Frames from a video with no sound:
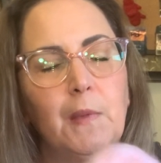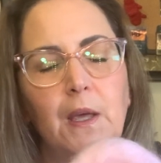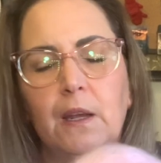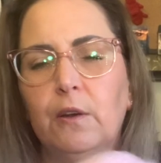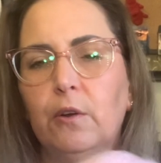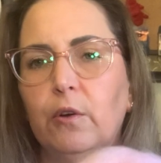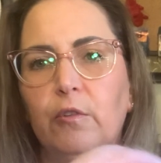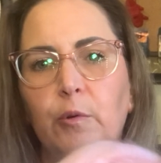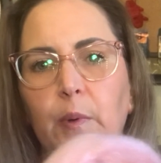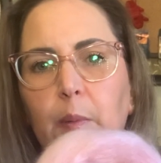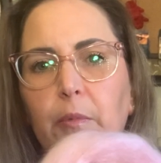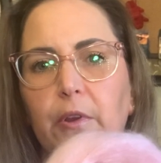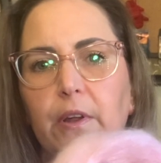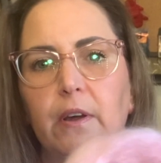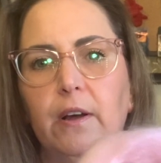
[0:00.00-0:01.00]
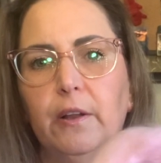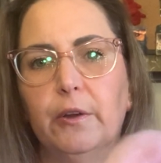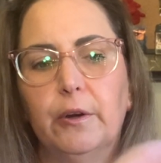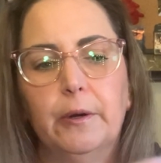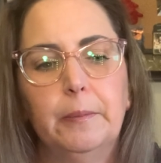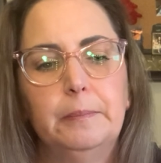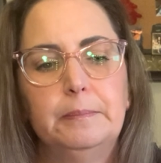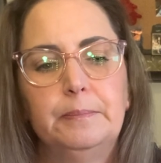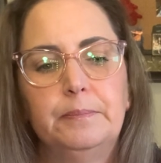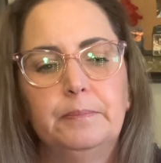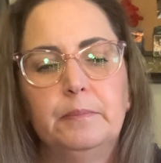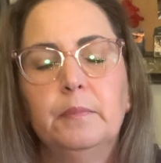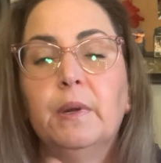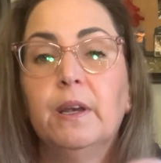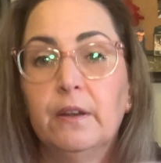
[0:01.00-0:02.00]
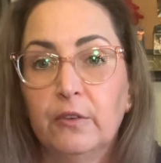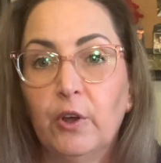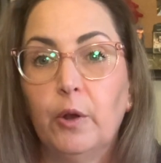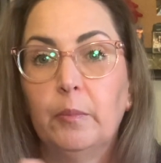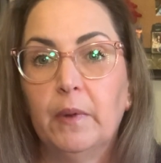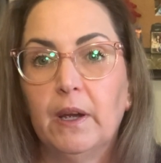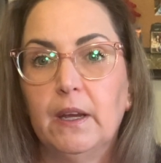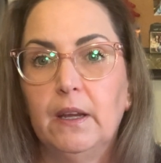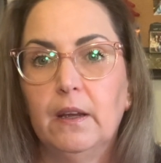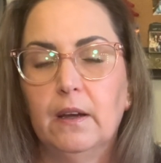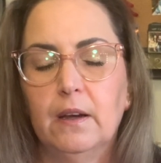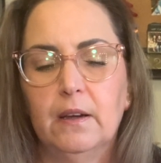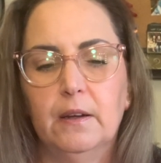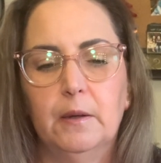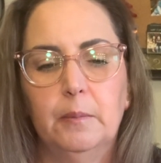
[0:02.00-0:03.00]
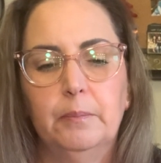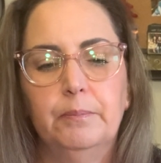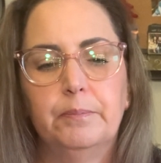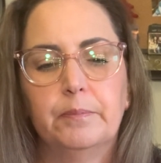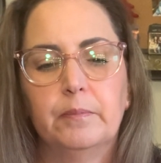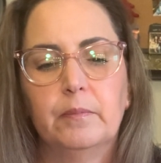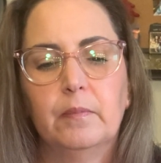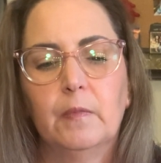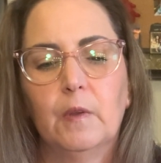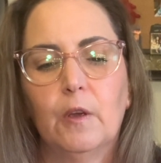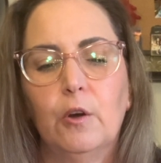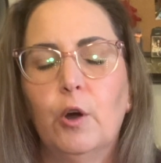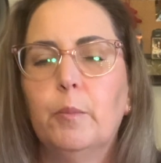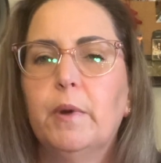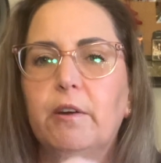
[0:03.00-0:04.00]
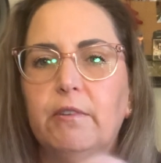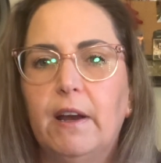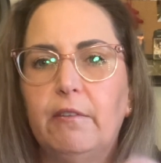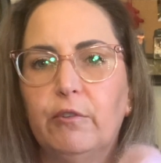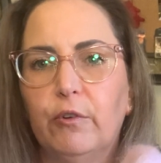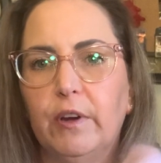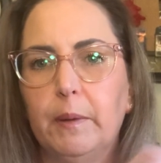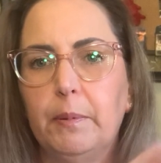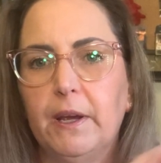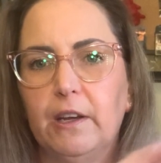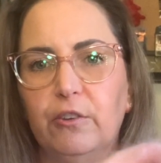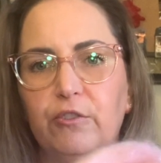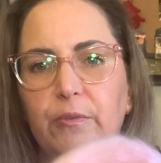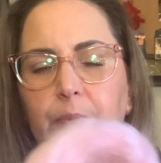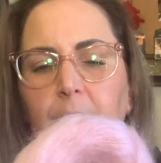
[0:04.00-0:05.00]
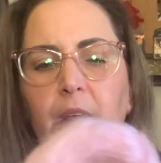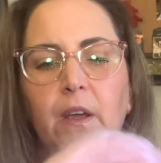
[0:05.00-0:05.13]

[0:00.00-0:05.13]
I don't remember the color, but it's on my Ravelry page.